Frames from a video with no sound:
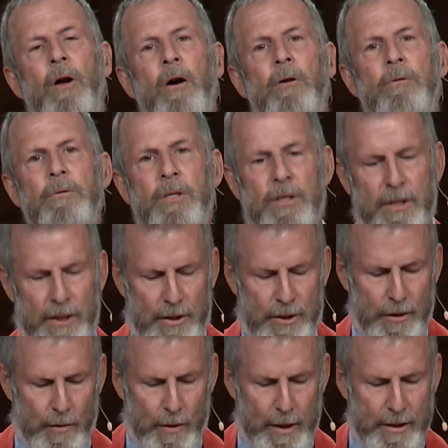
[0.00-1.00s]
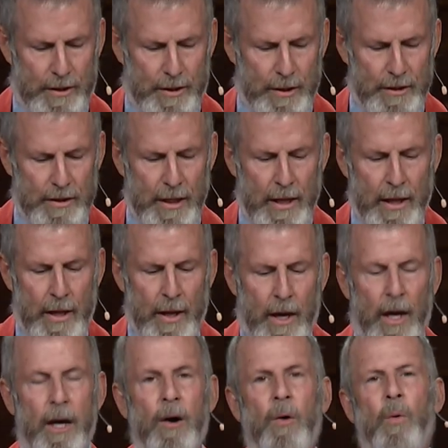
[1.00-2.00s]
own situations.
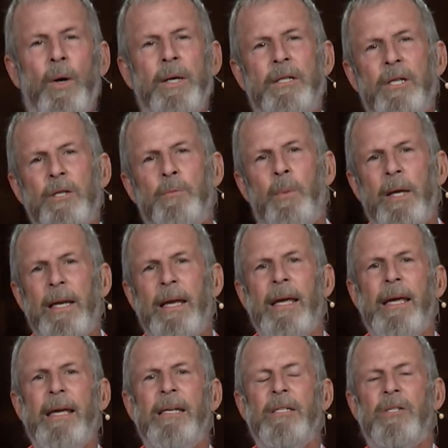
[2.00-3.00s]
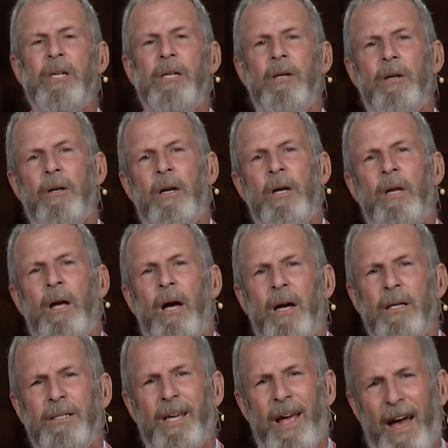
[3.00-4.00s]
Uh, which has been easier
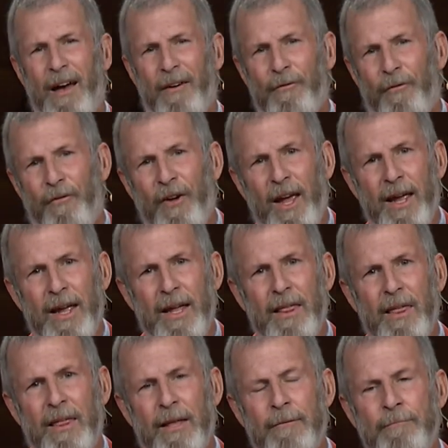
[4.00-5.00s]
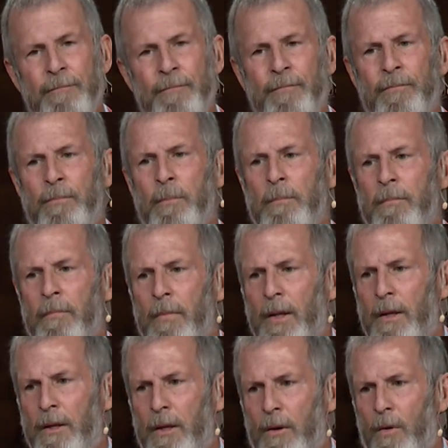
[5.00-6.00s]
uh, to have faith
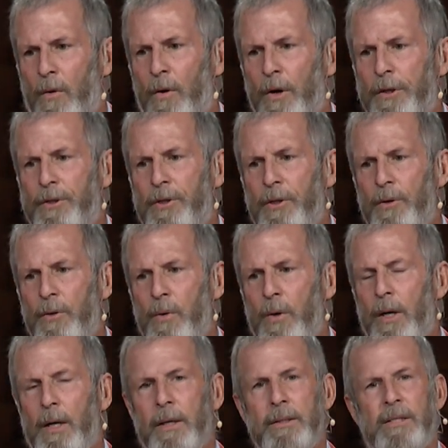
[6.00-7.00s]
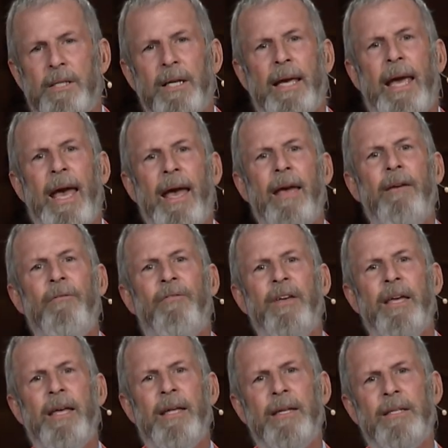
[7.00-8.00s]
or to, uh, to cave
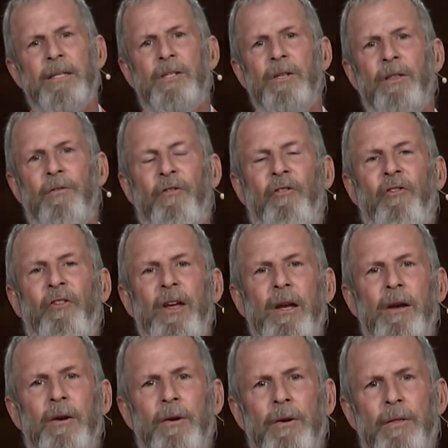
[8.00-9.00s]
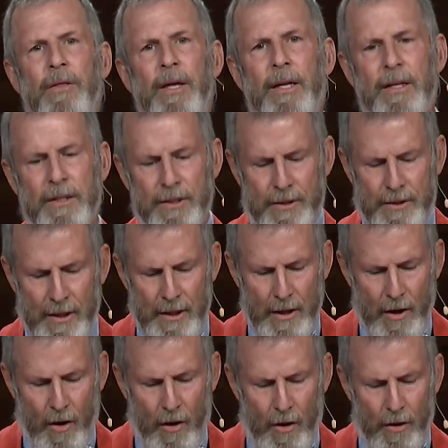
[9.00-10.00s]
in to the fear that is
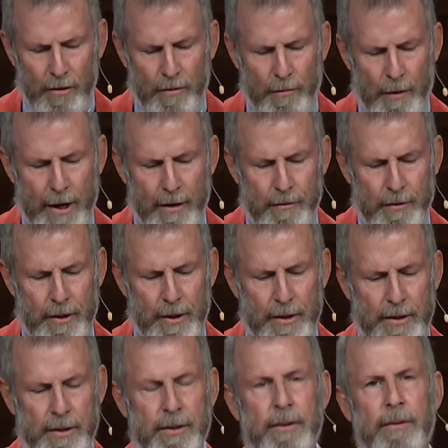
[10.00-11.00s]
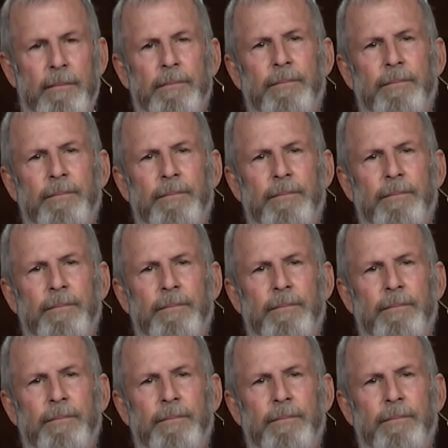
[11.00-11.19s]
all around us.